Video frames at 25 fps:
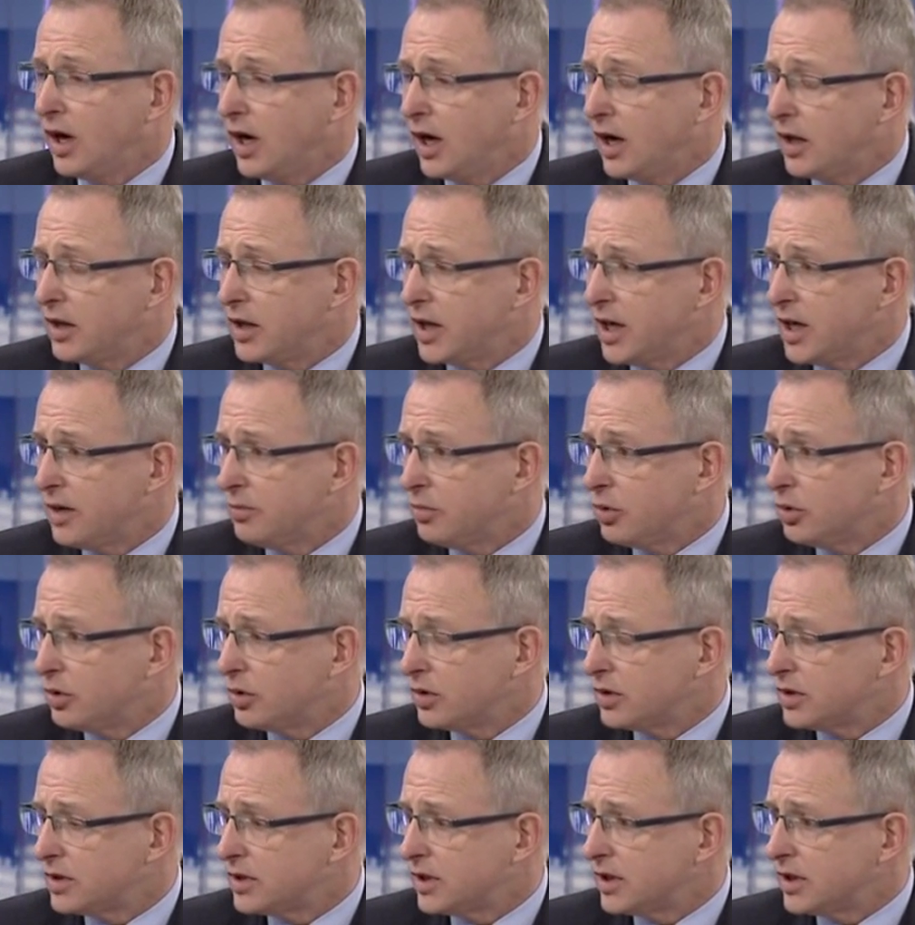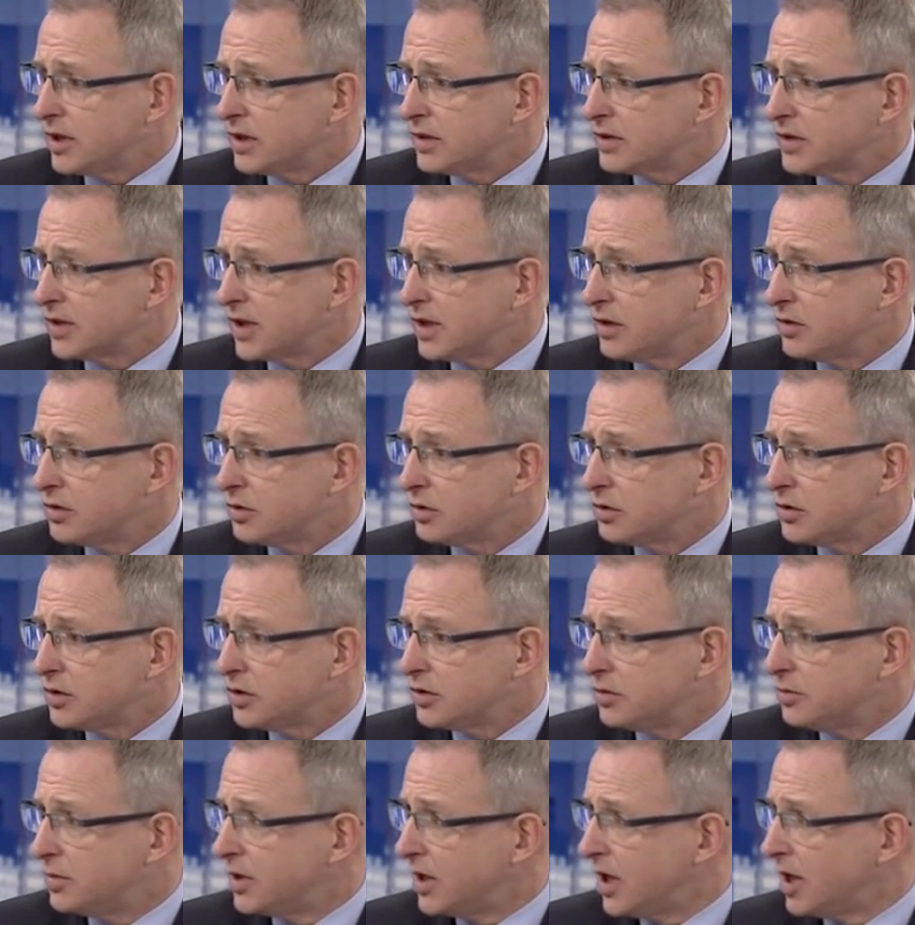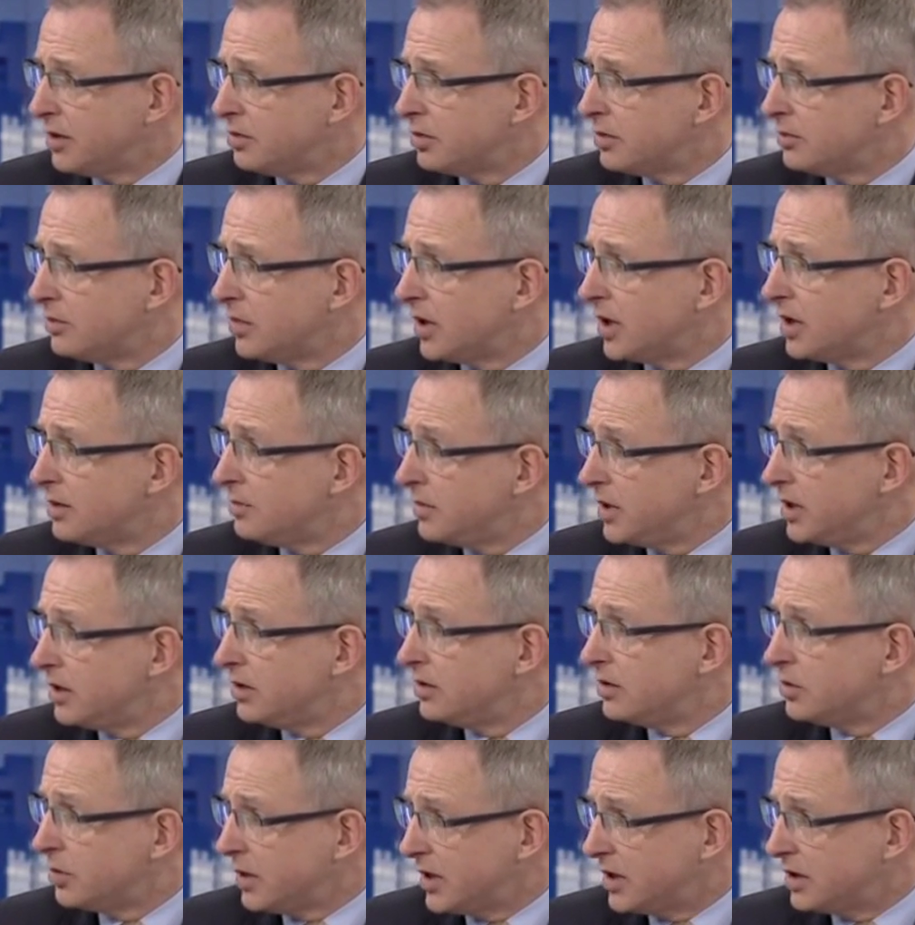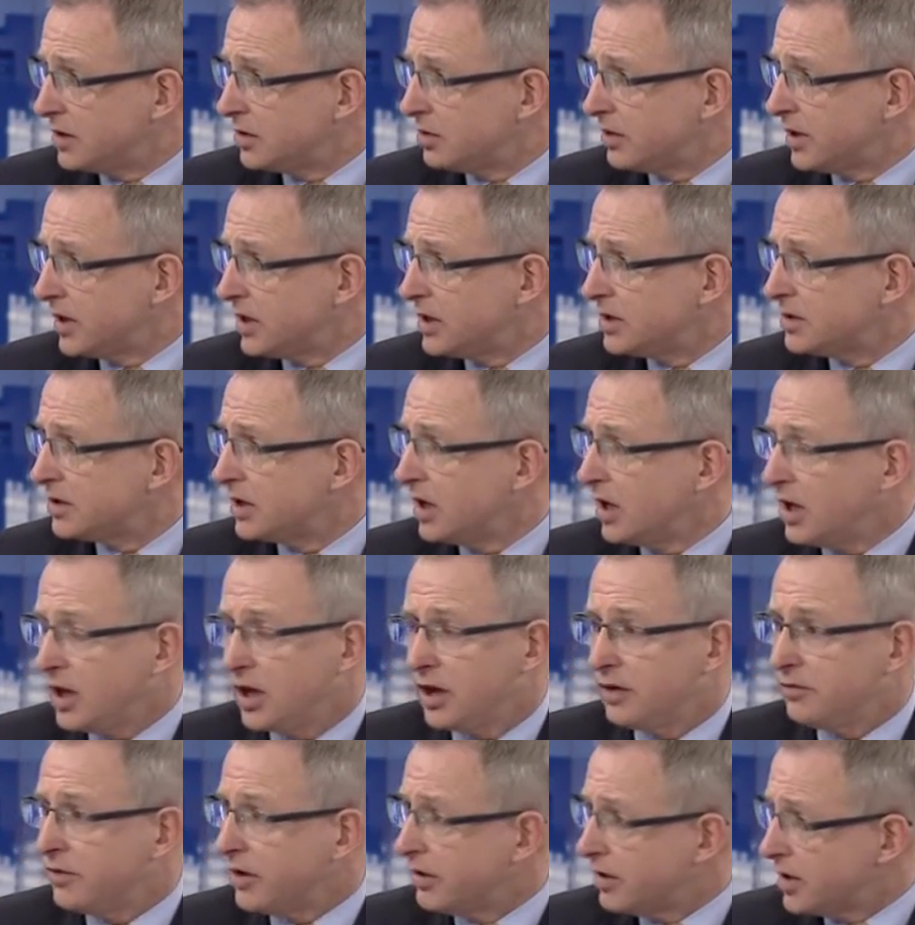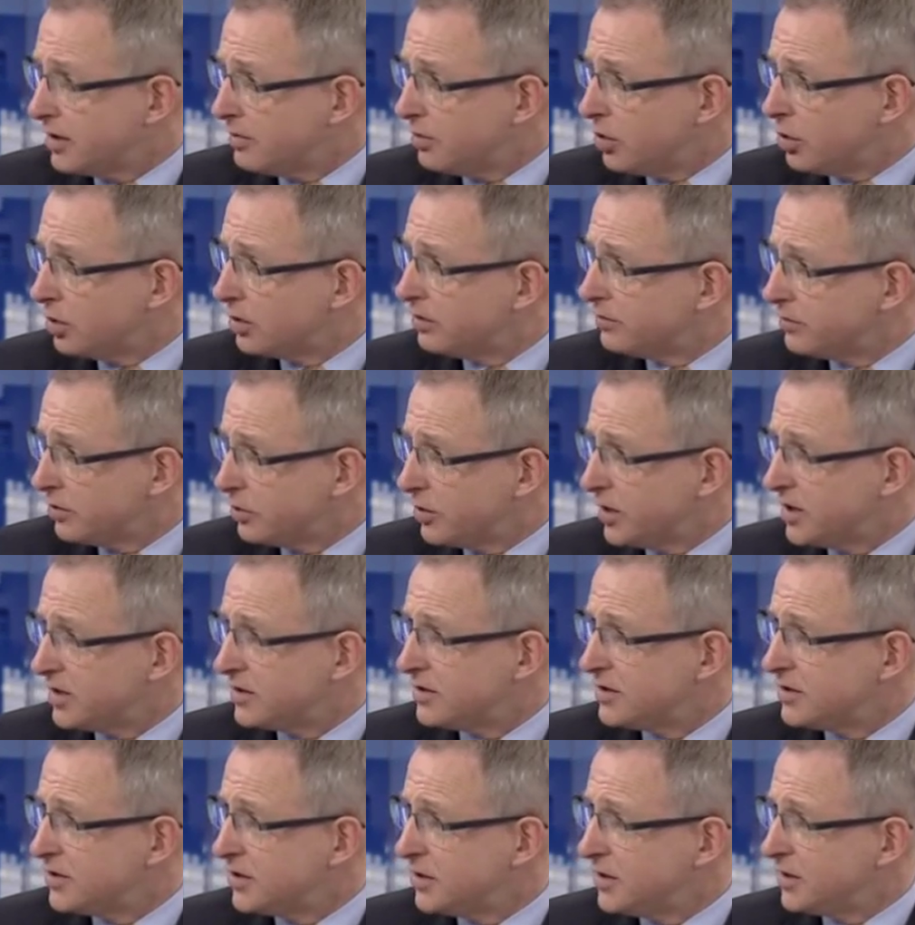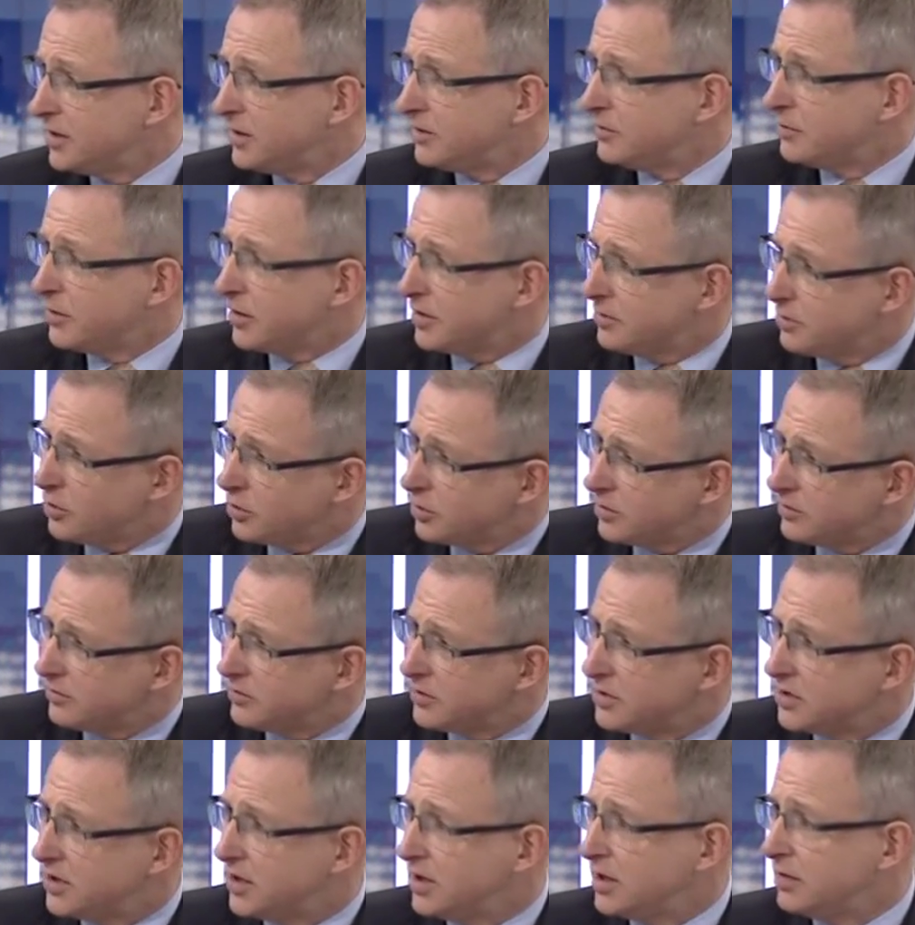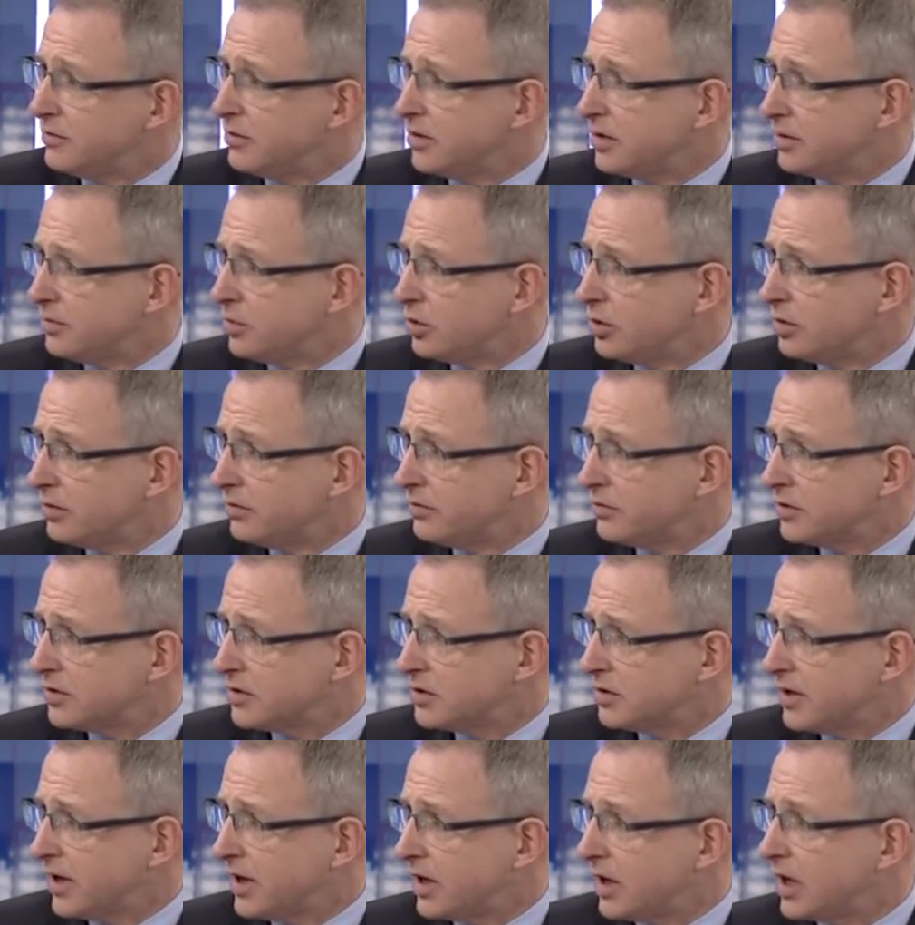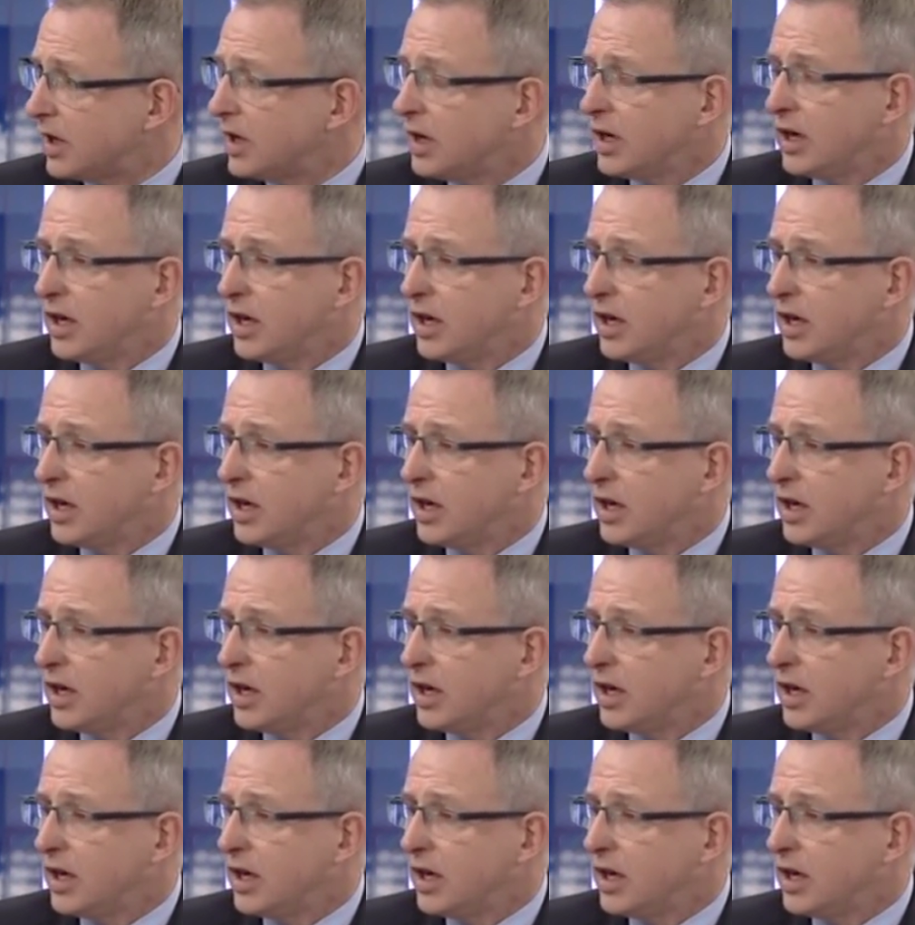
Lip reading: The airport scheduled to be open by the mid-2020s. Very important for Western Sydney, very important for Sydney, very important for Australia.